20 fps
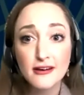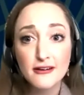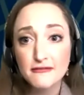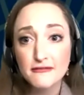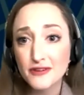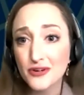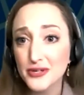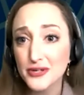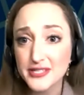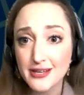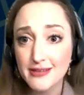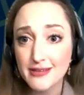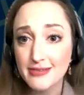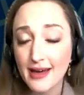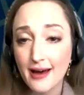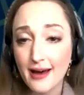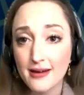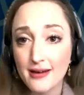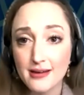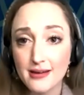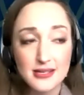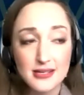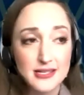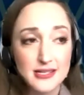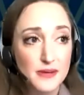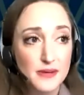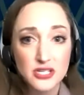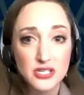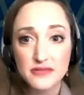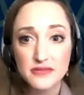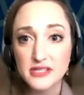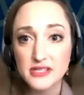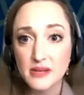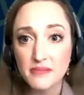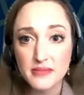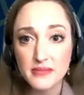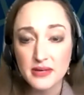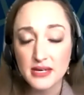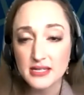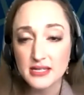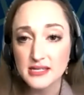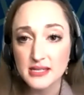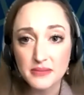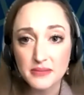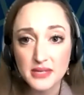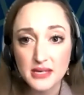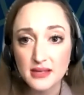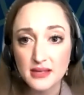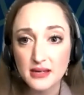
focus on that, especially if it's something